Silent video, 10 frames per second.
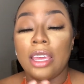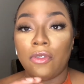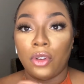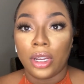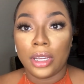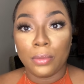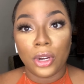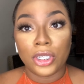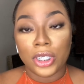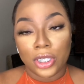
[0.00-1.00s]
for good
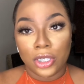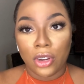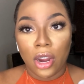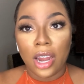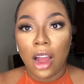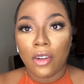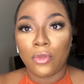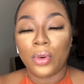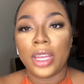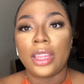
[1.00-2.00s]
brushes to start off
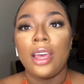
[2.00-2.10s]
with,